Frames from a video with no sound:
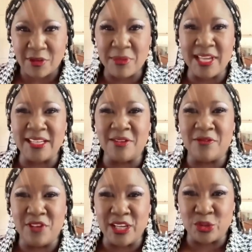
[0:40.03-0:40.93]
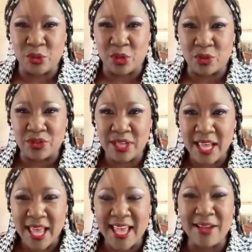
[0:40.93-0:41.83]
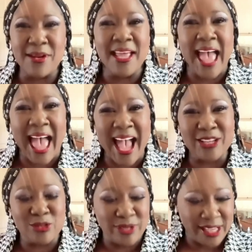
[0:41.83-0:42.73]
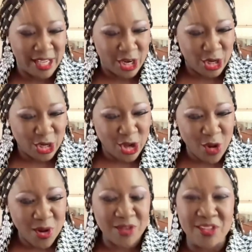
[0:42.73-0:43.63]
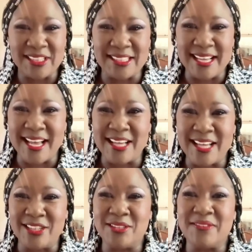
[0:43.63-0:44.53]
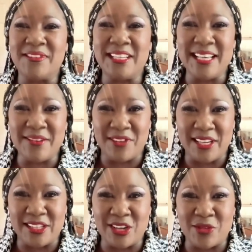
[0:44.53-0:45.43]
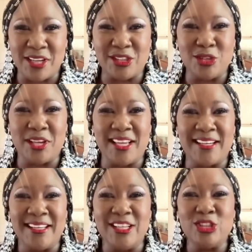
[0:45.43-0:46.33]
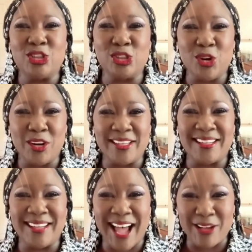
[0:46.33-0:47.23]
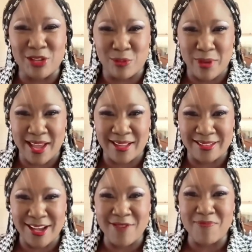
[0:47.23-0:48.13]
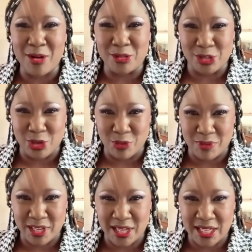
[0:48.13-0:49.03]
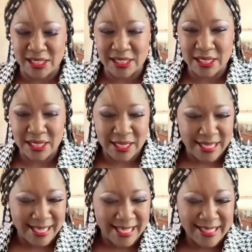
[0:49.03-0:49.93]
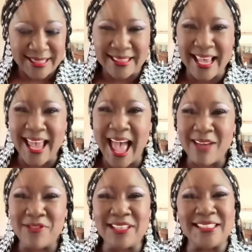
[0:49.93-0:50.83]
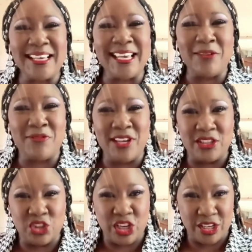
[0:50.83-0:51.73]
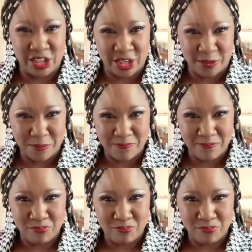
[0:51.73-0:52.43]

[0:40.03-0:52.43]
from individuals and actually lower the standard of living so that you can shorten the lifespan of most human beings. They have this EV agenda.